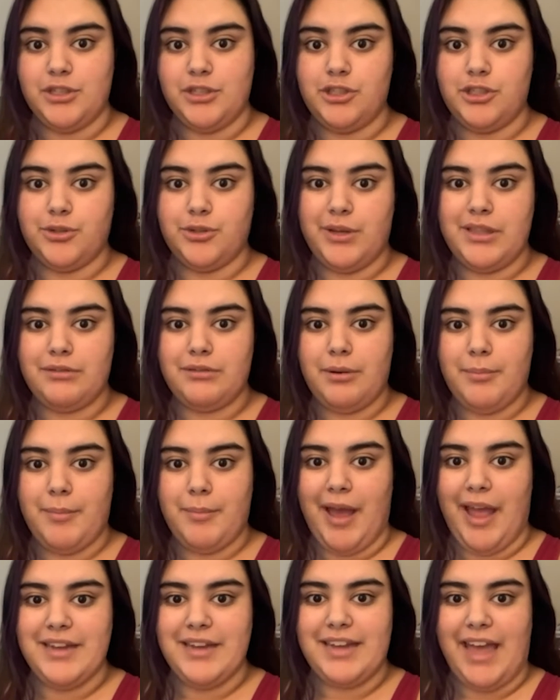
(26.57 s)
Join the
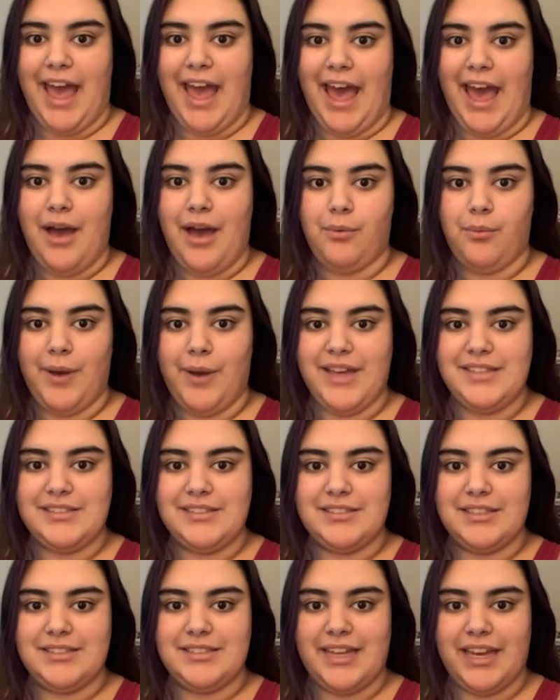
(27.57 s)
Remind at
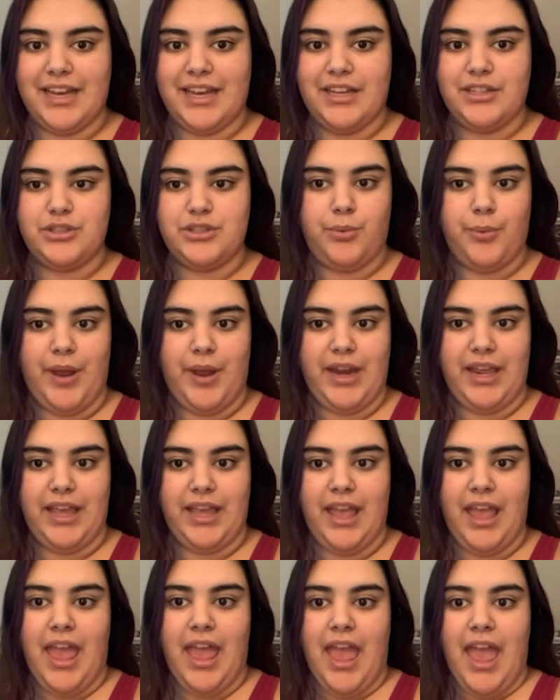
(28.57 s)
West DECA 20
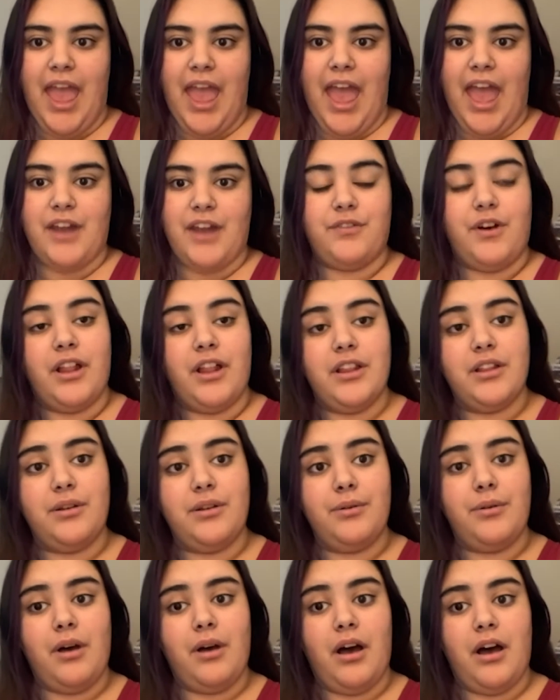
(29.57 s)
and
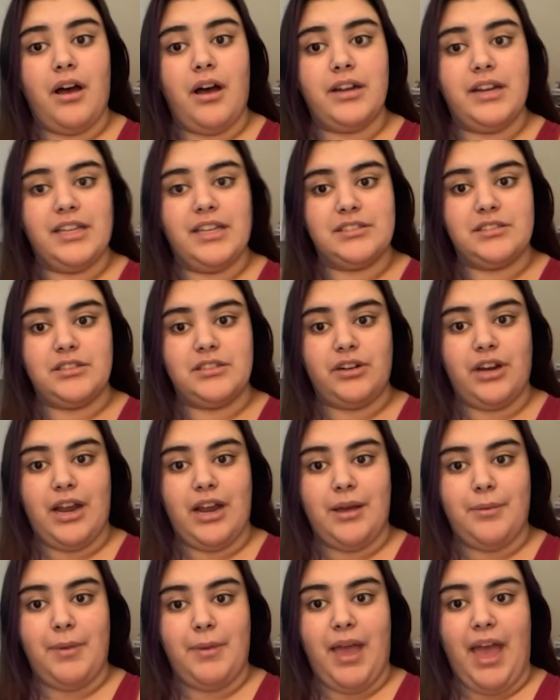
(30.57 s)
follow on
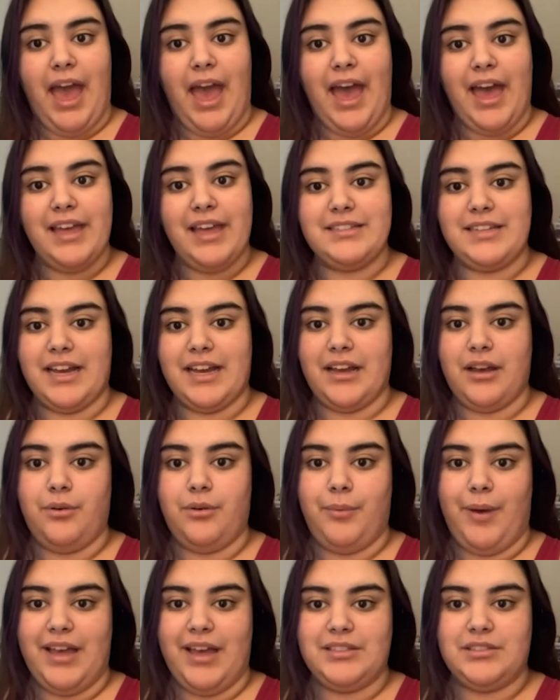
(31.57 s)
Instagram
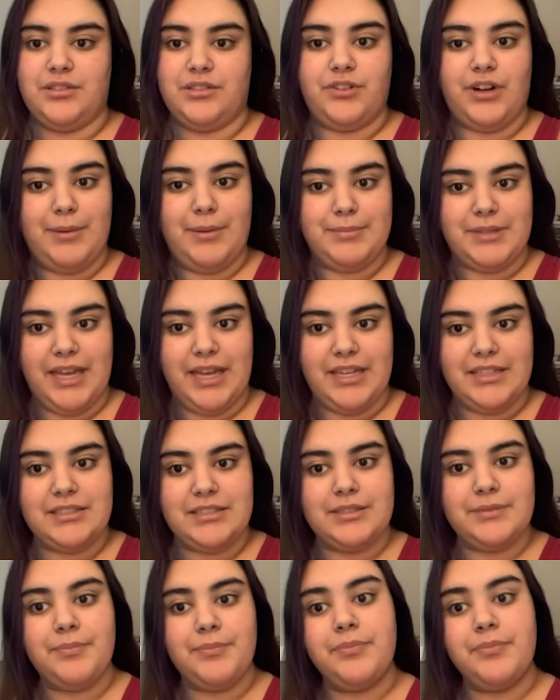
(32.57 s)
at West for updates.